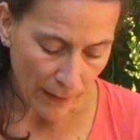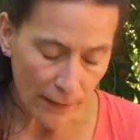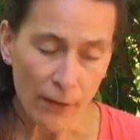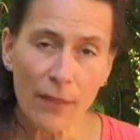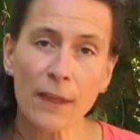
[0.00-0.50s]

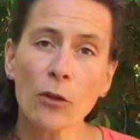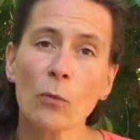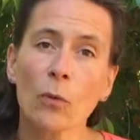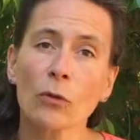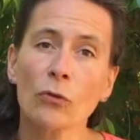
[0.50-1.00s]
The other thing you
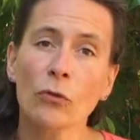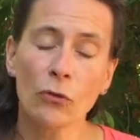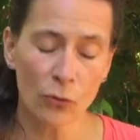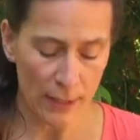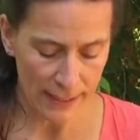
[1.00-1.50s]
want to
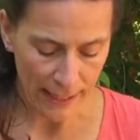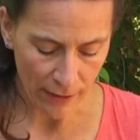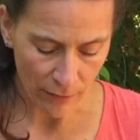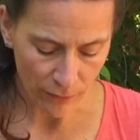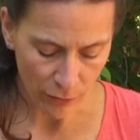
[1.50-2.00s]
do is kind
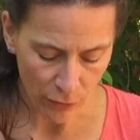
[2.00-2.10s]
of,